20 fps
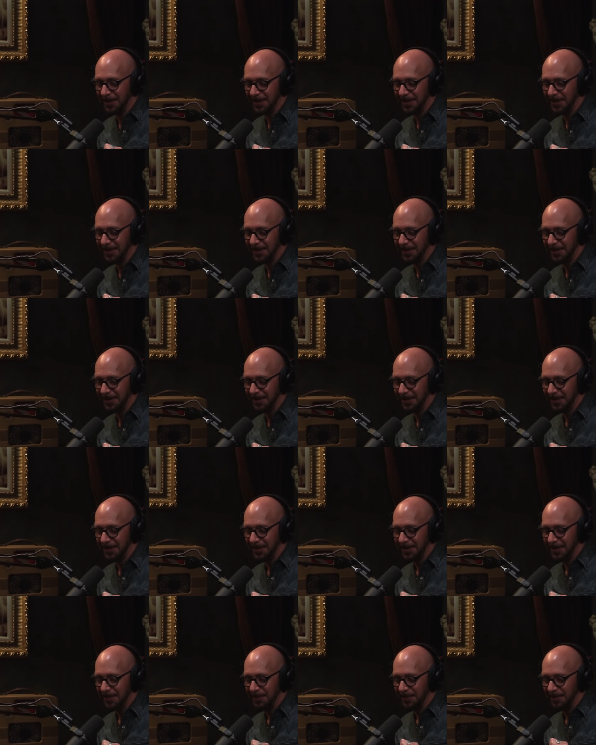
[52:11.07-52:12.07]
Uh,
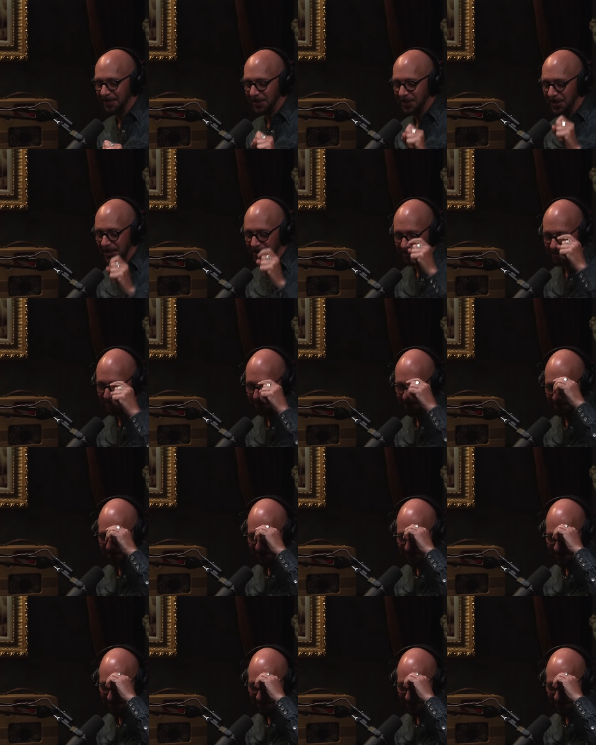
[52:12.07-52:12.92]
she has a book